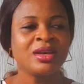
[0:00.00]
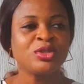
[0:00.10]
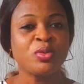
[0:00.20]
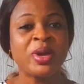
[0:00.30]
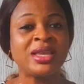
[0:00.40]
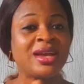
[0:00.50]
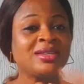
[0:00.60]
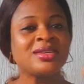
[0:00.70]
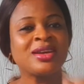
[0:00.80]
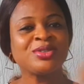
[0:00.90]
So my dad
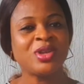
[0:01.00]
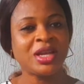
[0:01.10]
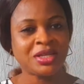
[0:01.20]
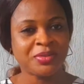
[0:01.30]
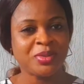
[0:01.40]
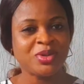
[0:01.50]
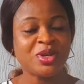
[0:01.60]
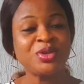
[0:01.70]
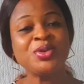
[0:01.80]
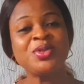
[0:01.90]
said I should let her be. So
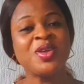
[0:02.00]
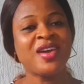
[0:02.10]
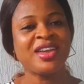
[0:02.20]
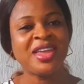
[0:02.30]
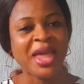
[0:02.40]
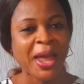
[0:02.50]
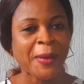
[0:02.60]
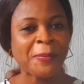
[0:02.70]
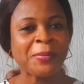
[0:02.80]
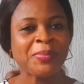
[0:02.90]
another day I came.